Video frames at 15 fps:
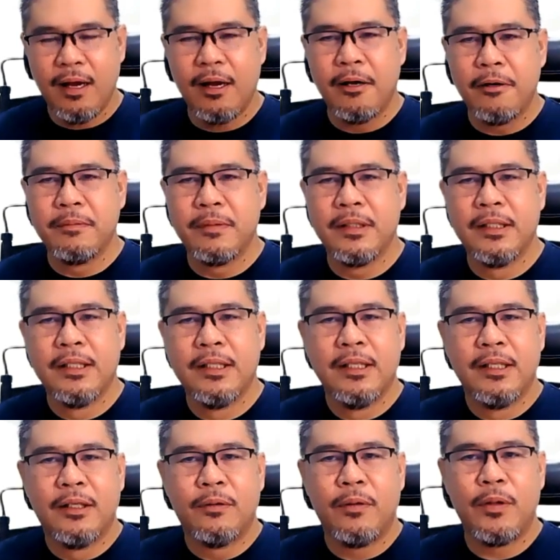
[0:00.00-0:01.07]
Um,
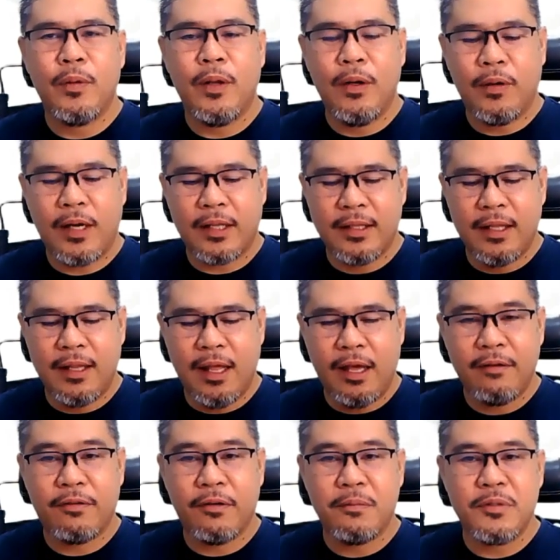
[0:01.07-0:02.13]
when we look at the
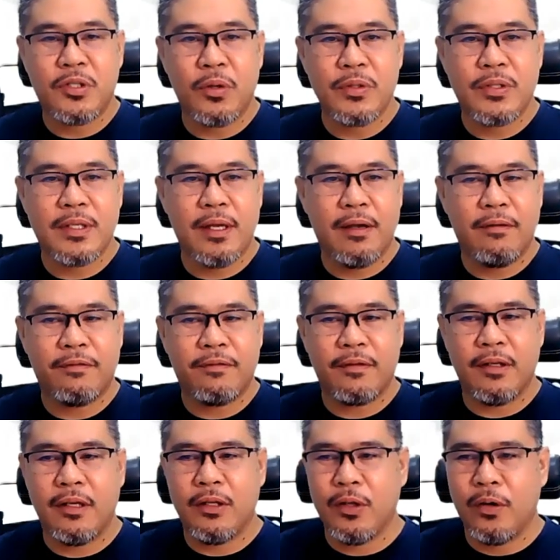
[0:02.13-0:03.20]
life of
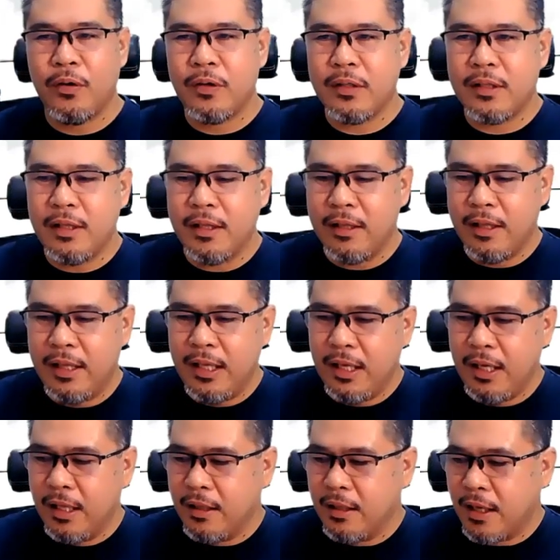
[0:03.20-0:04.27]
Joseph,
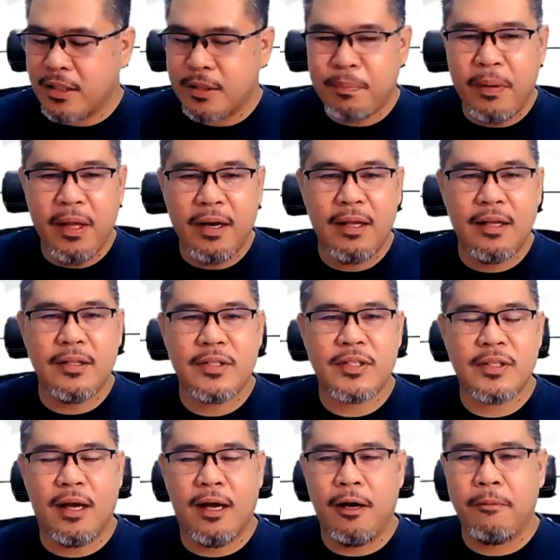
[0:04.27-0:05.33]
he
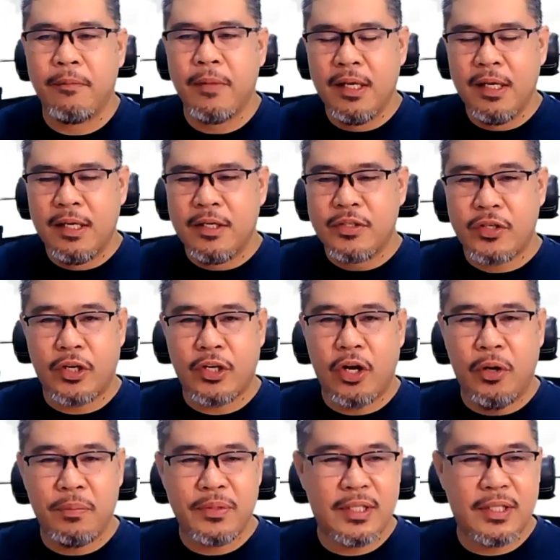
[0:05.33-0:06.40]
experienced
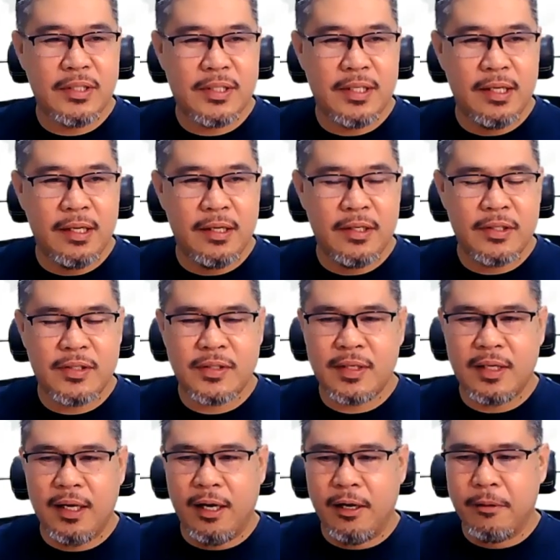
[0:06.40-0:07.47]

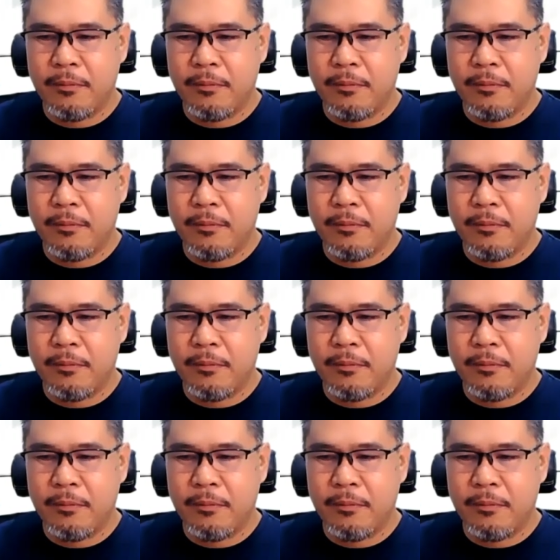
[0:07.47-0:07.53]
circumstances